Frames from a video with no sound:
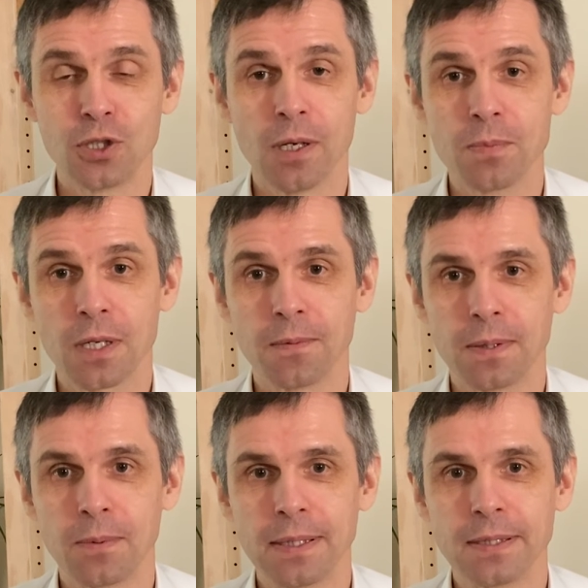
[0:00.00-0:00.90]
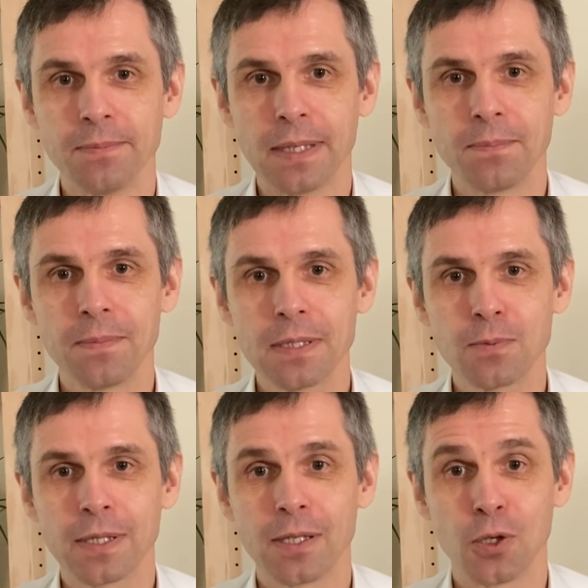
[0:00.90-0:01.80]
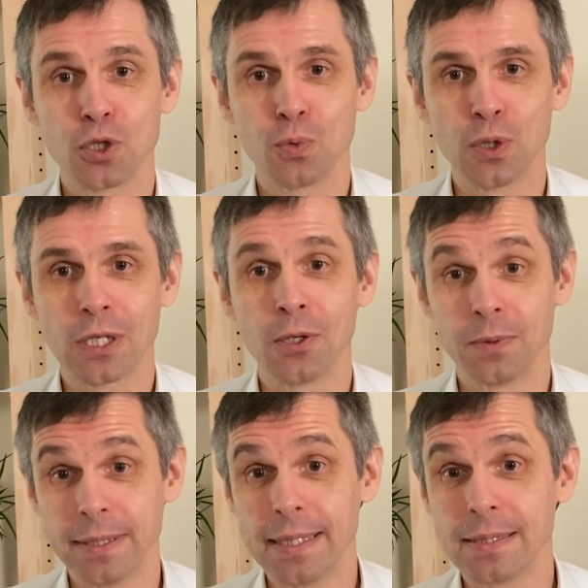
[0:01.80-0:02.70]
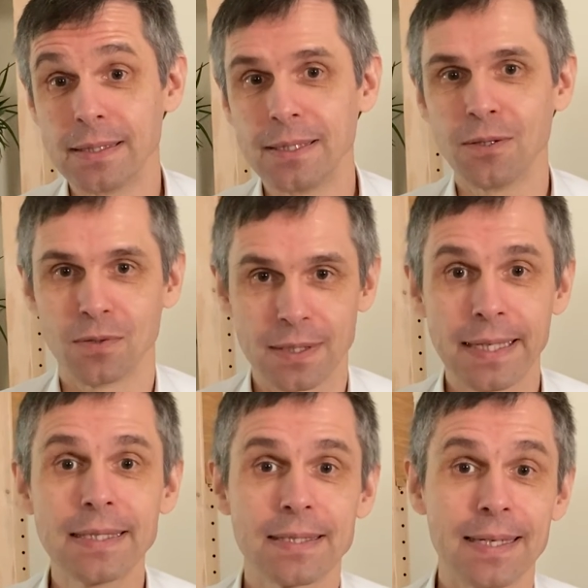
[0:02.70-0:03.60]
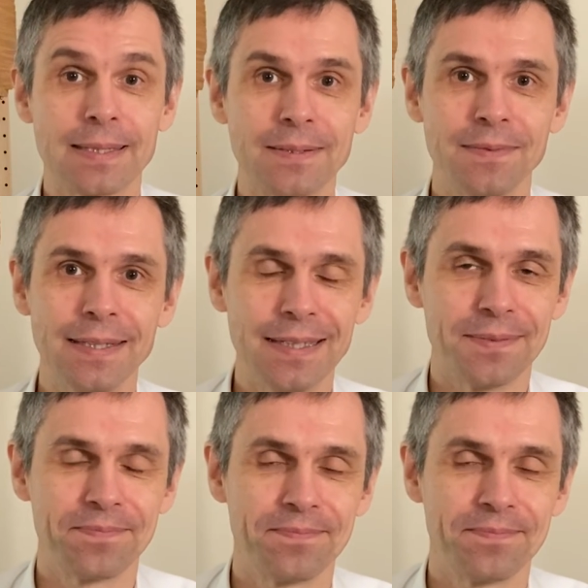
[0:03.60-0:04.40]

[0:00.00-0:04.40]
terms of the quantum numbers, we can also work out the density of states as given here.